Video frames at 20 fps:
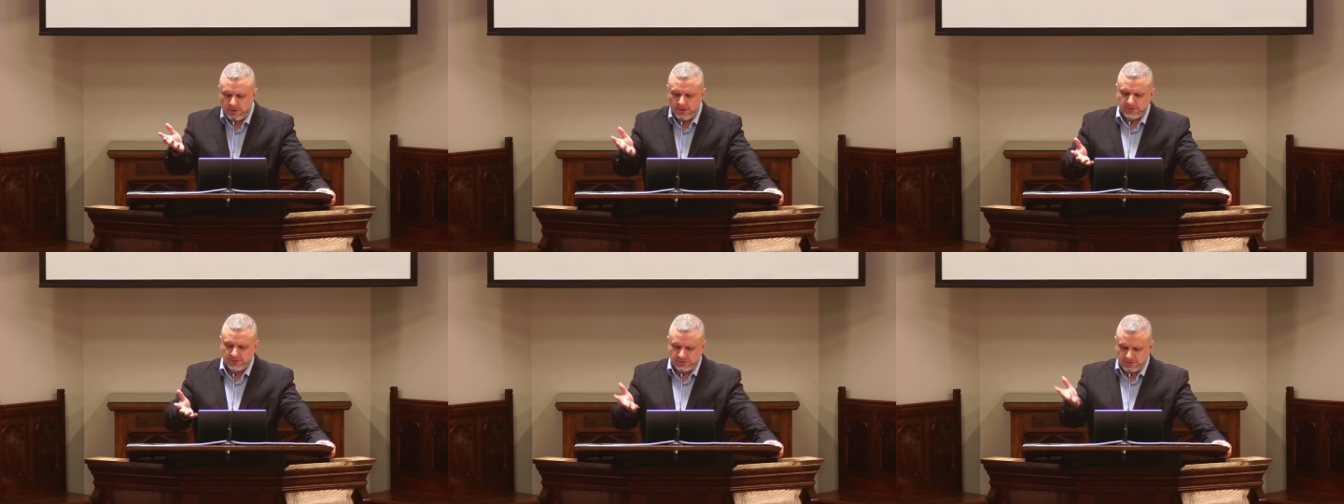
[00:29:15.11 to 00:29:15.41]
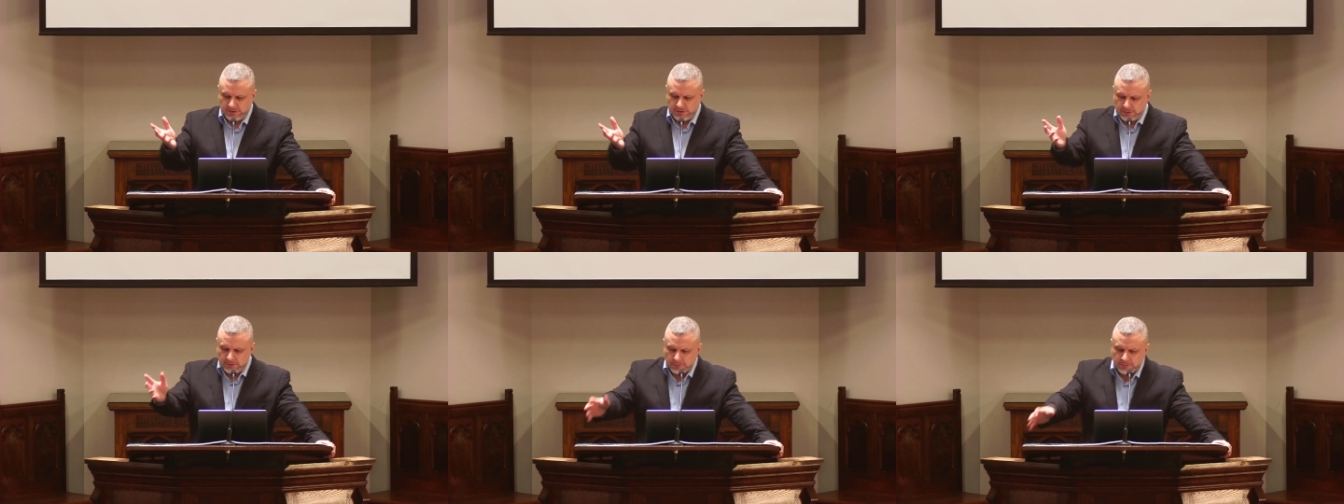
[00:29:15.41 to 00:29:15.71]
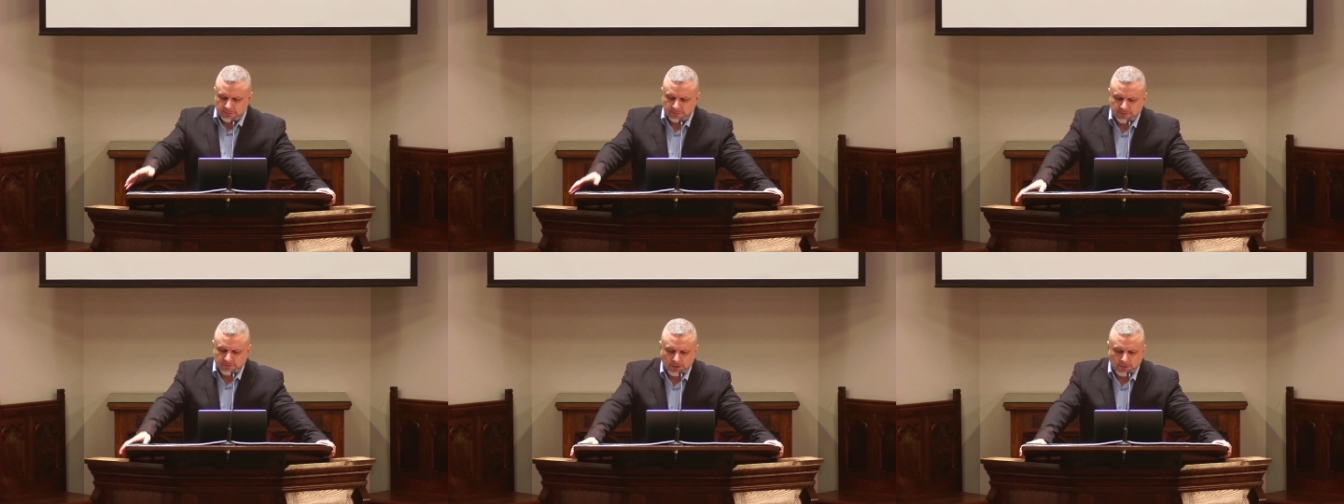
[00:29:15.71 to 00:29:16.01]
she
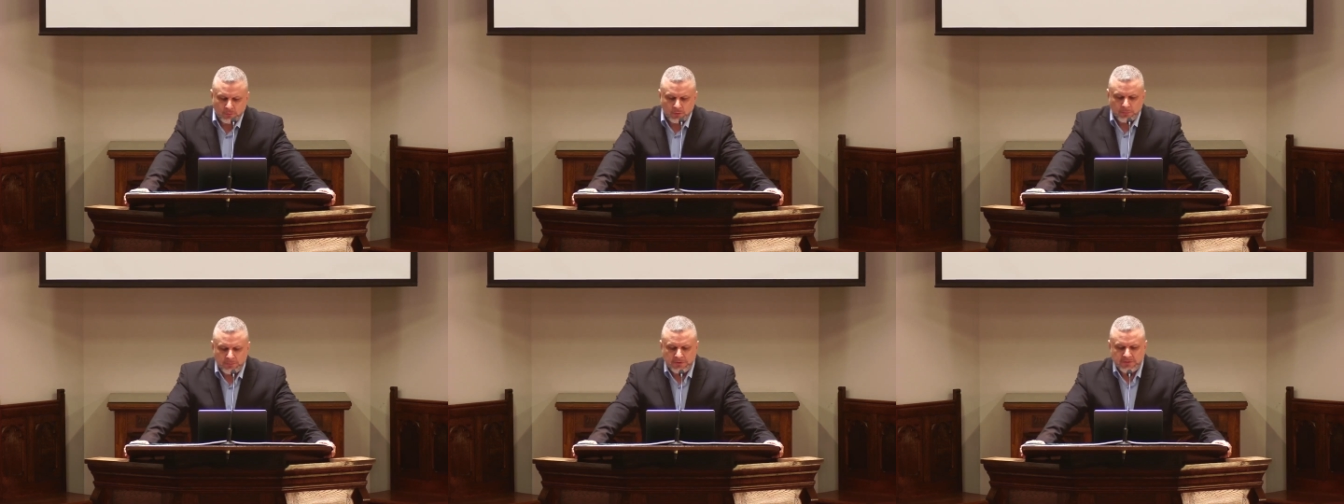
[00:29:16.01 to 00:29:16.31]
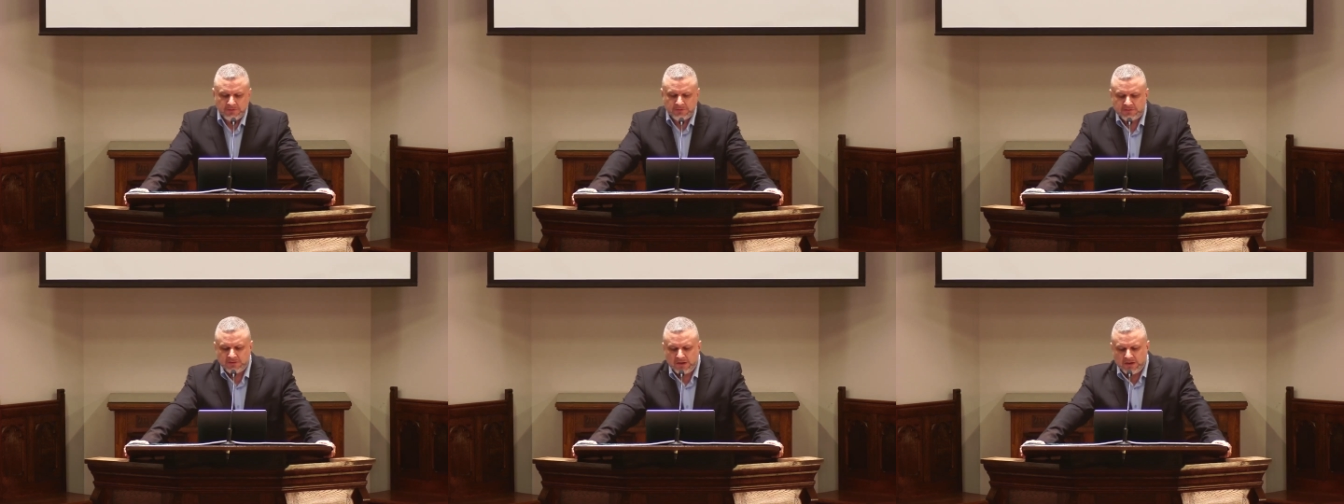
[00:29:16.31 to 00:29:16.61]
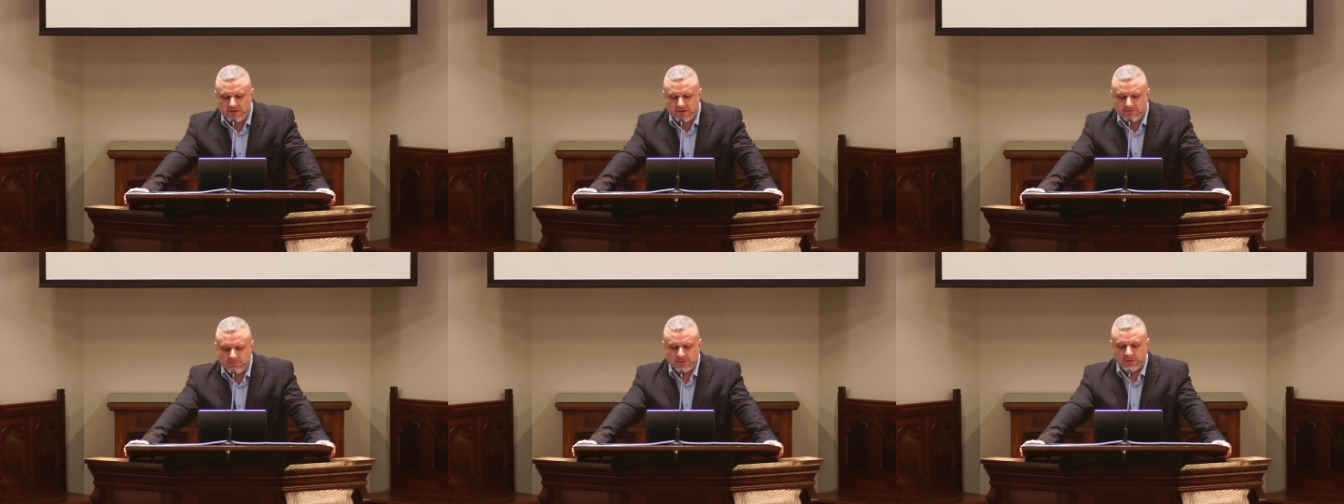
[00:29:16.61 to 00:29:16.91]
herself will be
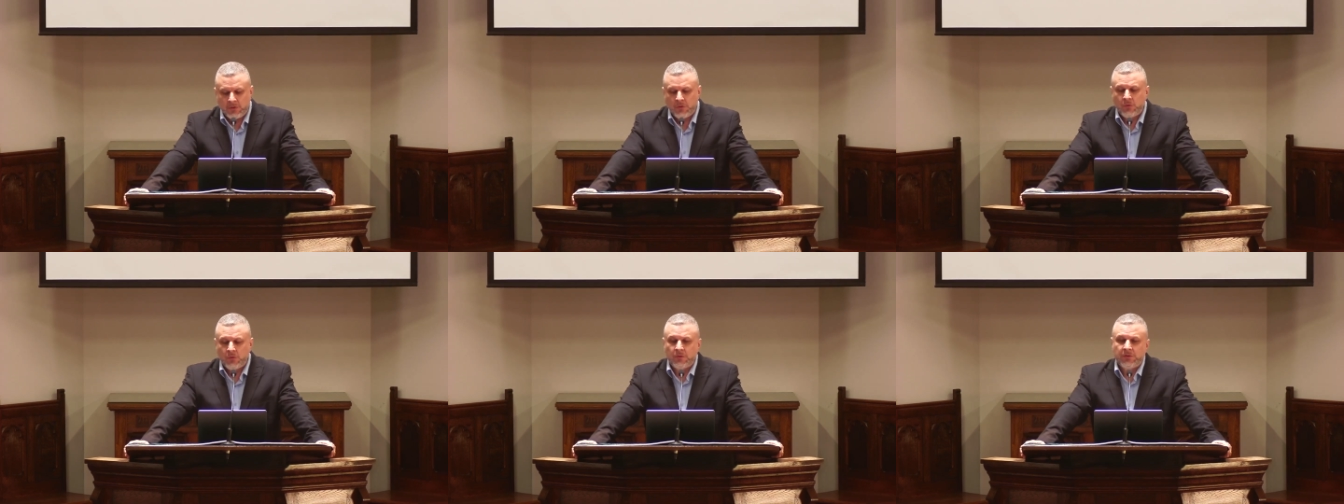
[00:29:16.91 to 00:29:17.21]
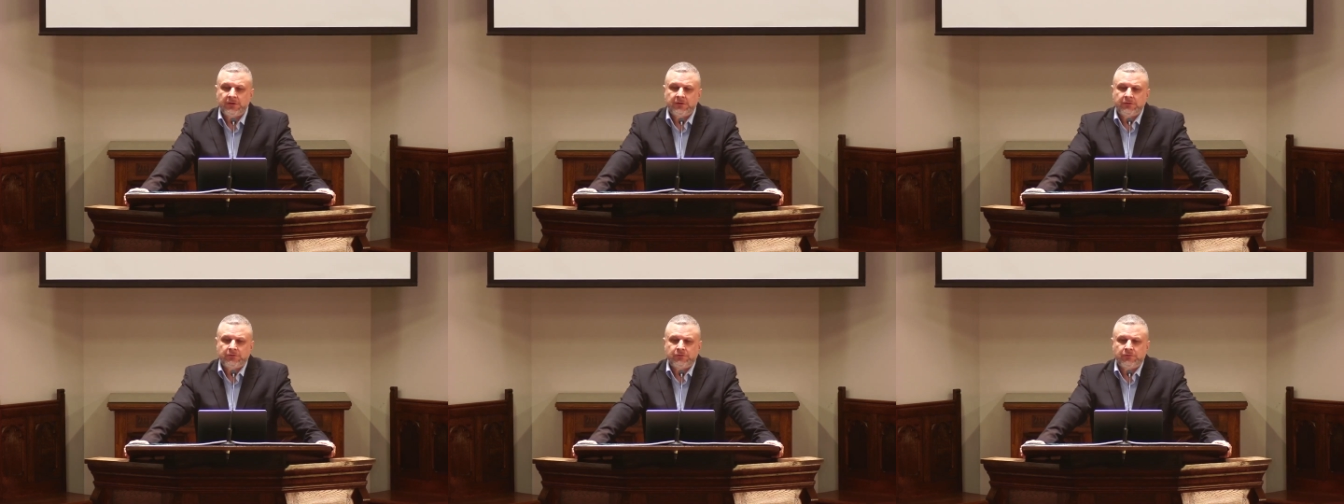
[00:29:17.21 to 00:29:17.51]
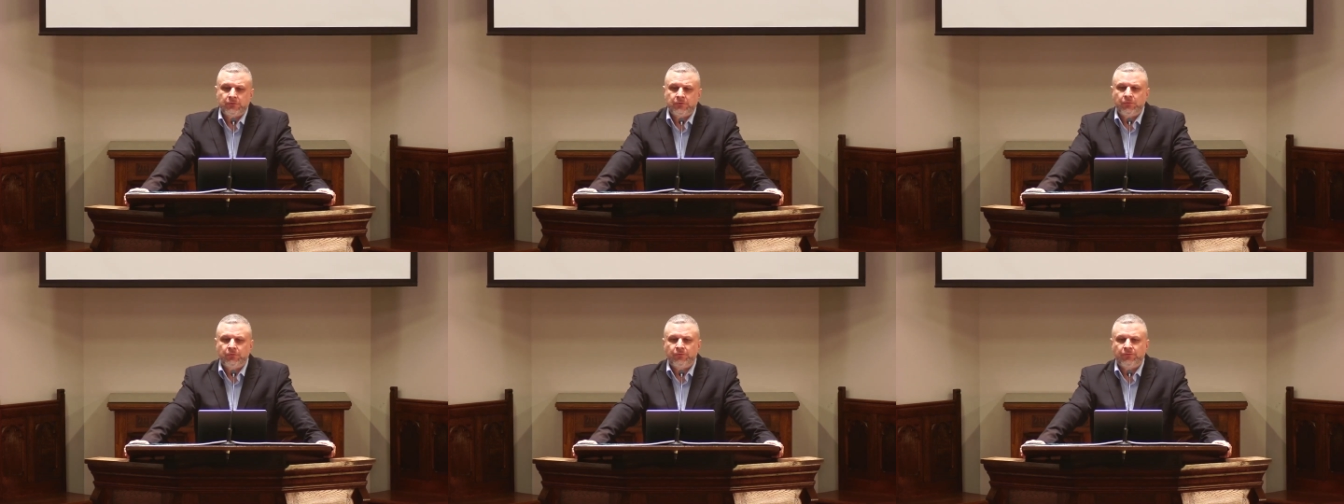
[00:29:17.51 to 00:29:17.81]
saved, but only as
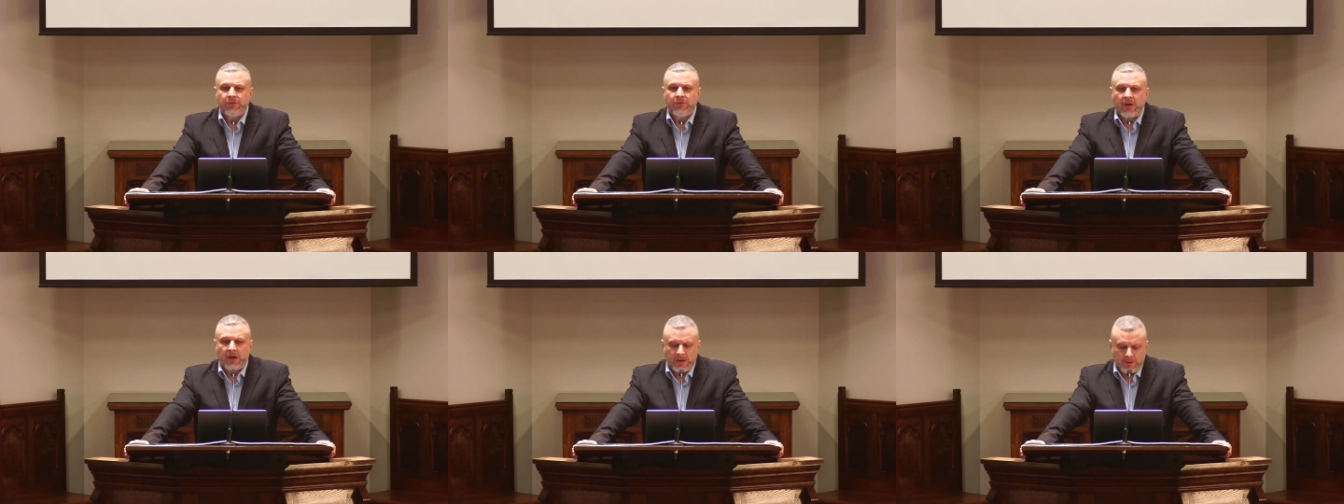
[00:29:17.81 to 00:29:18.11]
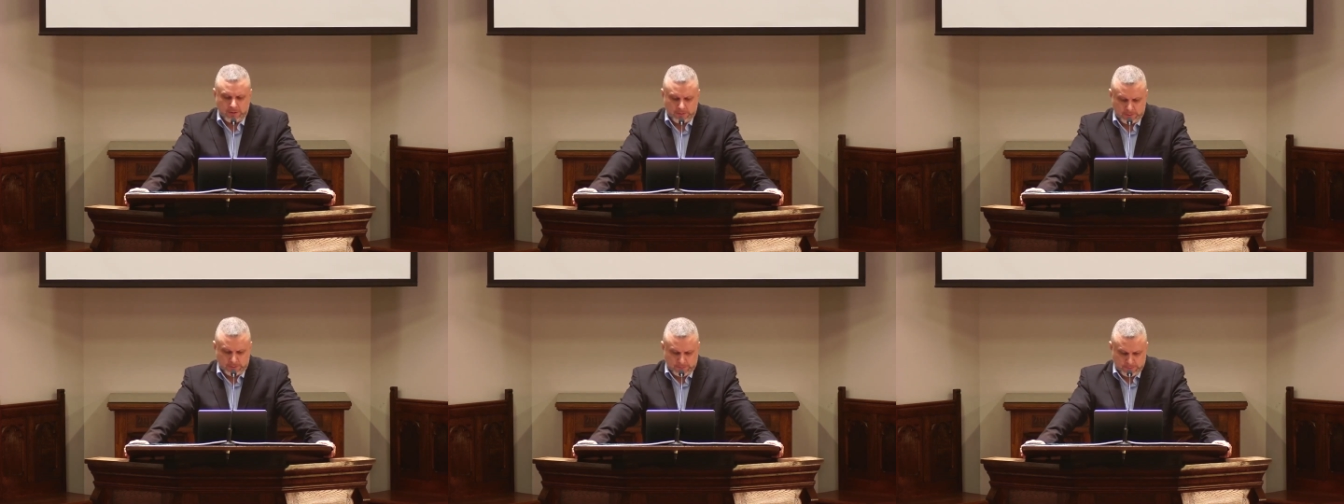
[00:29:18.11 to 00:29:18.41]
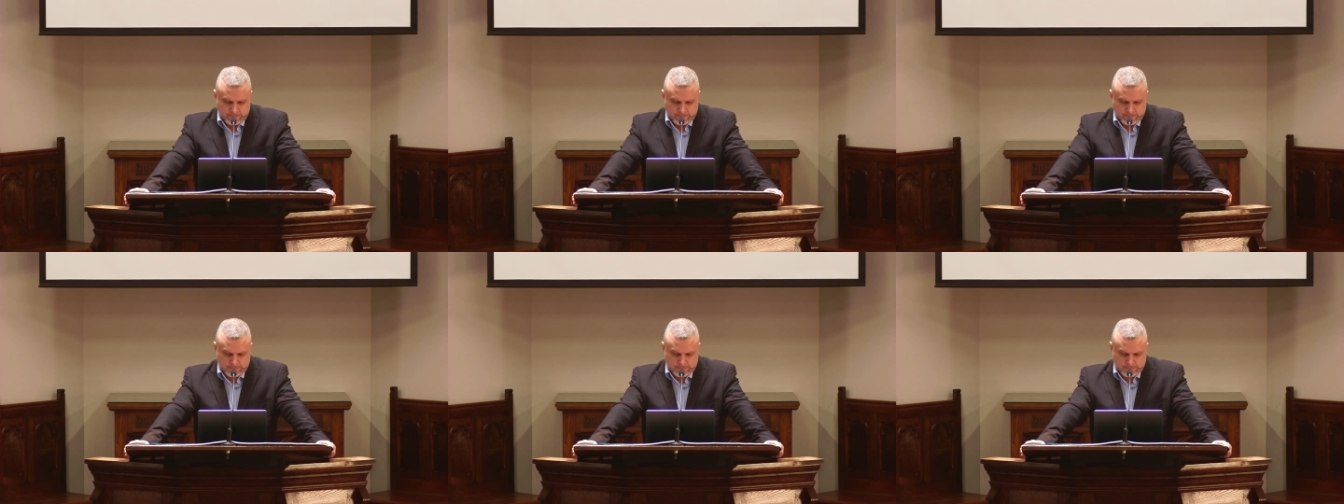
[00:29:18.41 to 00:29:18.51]
through fire.